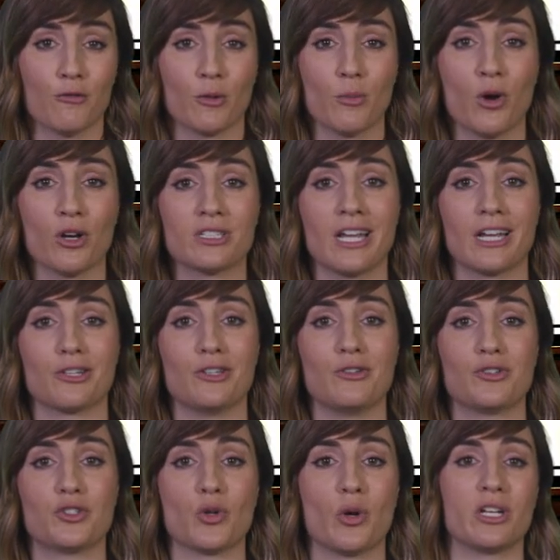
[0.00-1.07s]
For more tech
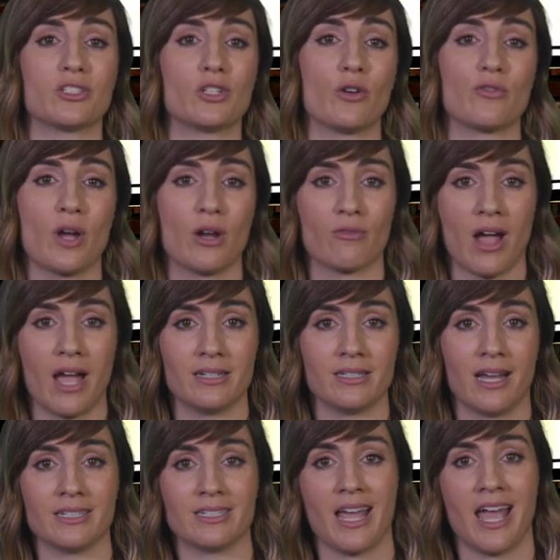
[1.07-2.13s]
news, join us over at
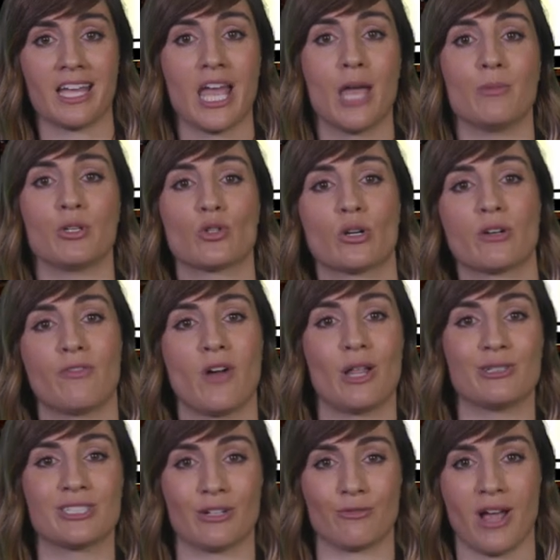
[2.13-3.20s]
Ride.Tech and be sure to
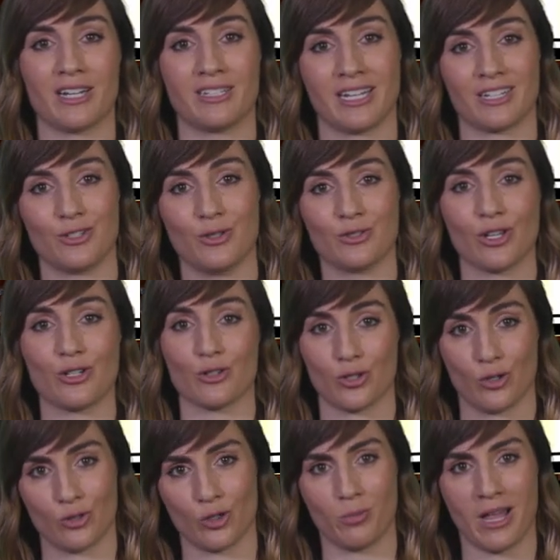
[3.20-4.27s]
follow us at RideTechNews on your
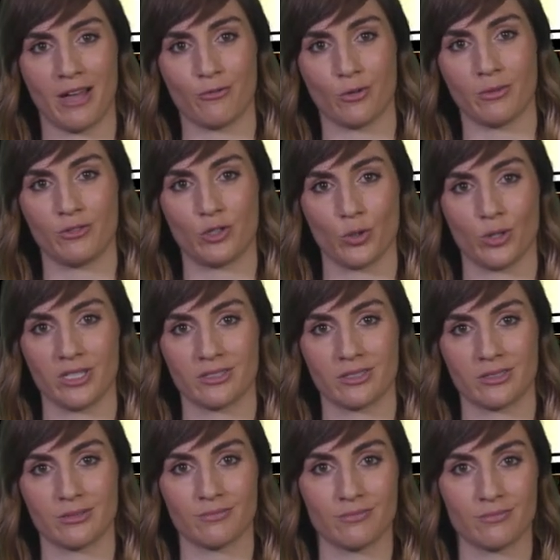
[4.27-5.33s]
social platform of
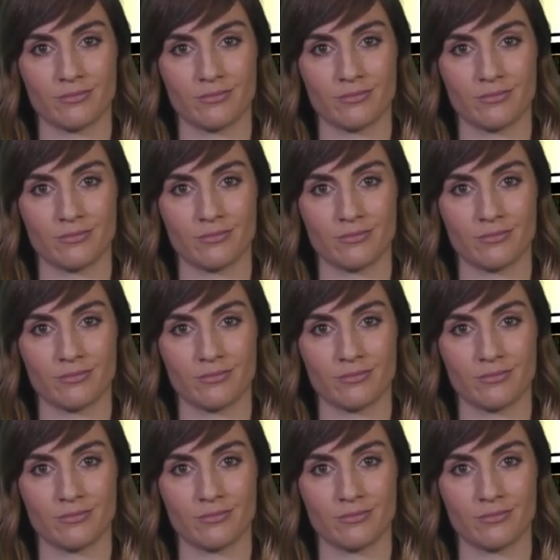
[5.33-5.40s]
choice.